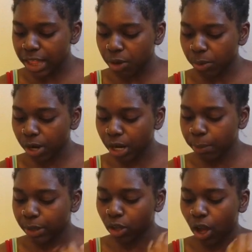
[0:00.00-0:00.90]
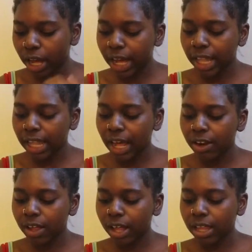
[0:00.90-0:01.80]
So we're going to be talking a
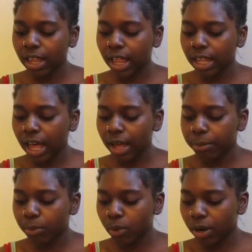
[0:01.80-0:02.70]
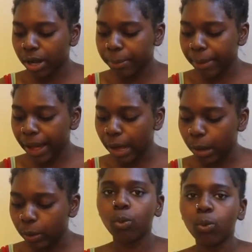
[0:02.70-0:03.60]
lot more
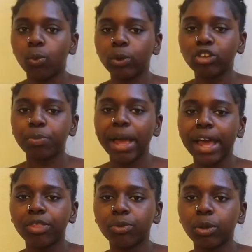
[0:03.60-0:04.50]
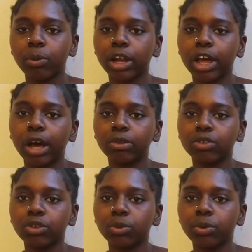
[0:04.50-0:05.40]
about which path we want to go to.